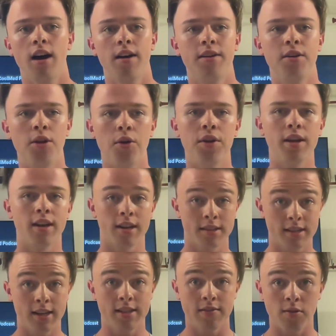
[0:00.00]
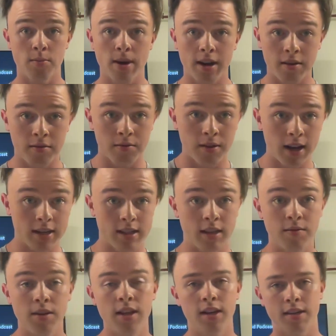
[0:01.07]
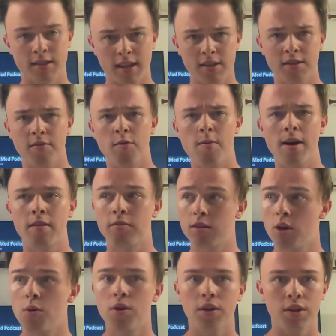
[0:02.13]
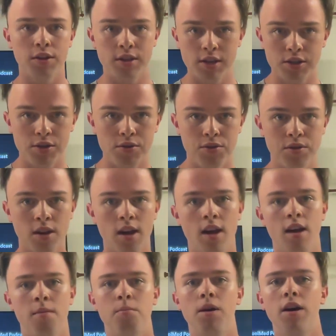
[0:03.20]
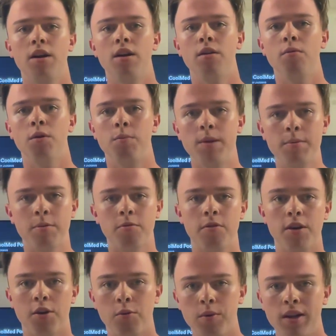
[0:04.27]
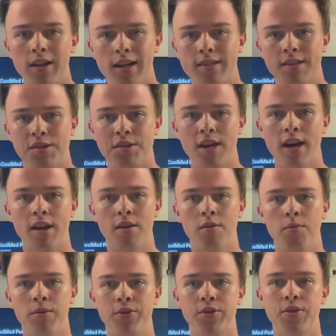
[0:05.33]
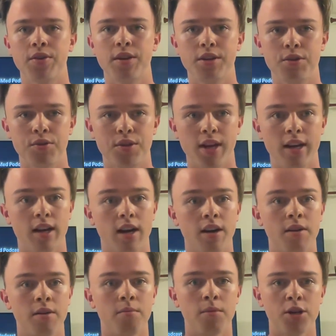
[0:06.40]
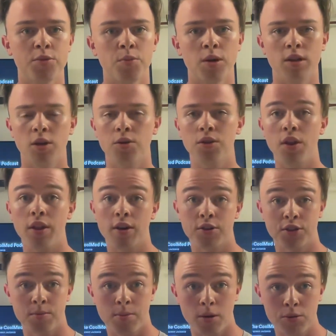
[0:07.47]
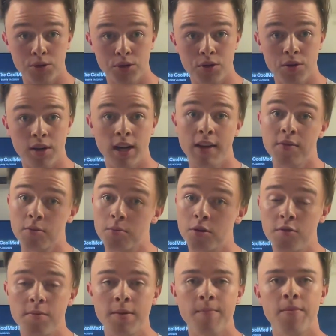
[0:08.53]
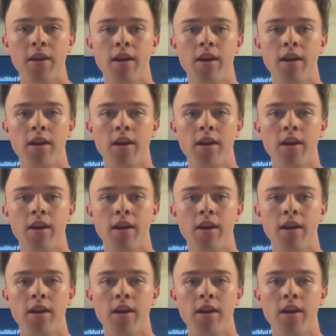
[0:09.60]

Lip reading: denoting an excessive amount of activity, excessive amount of load on the tissues. But what people fail to realize is that when certain tissues take on much more load than they're supposed to in a given movement,